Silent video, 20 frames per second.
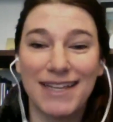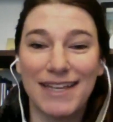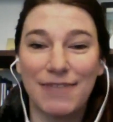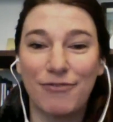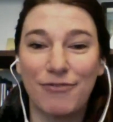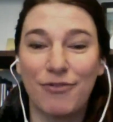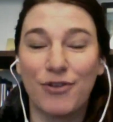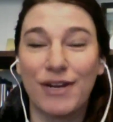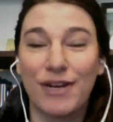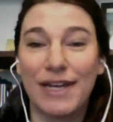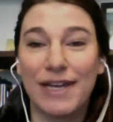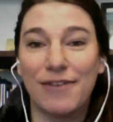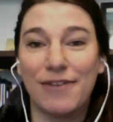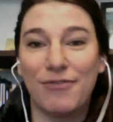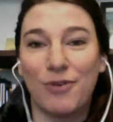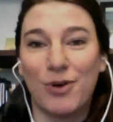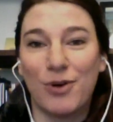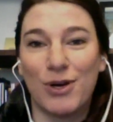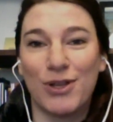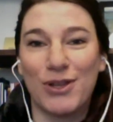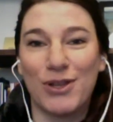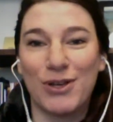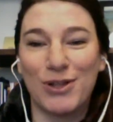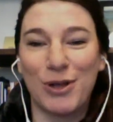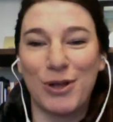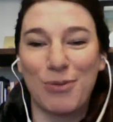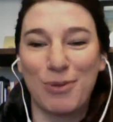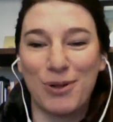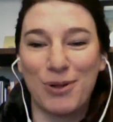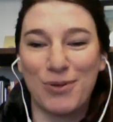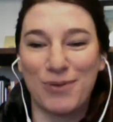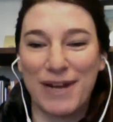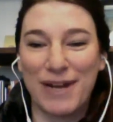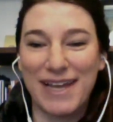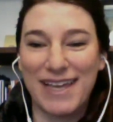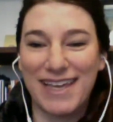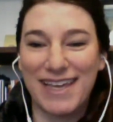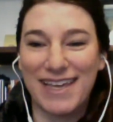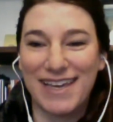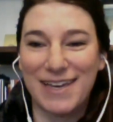free for the Global
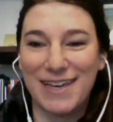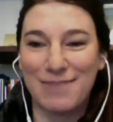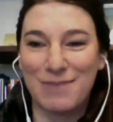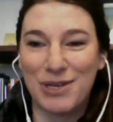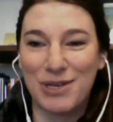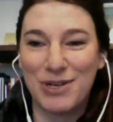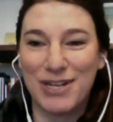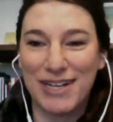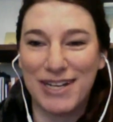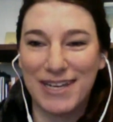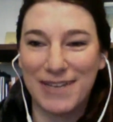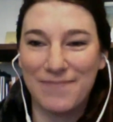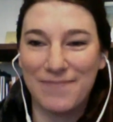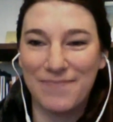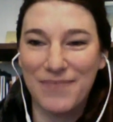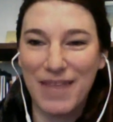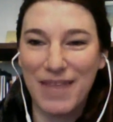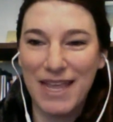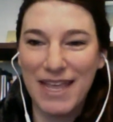Reiki community.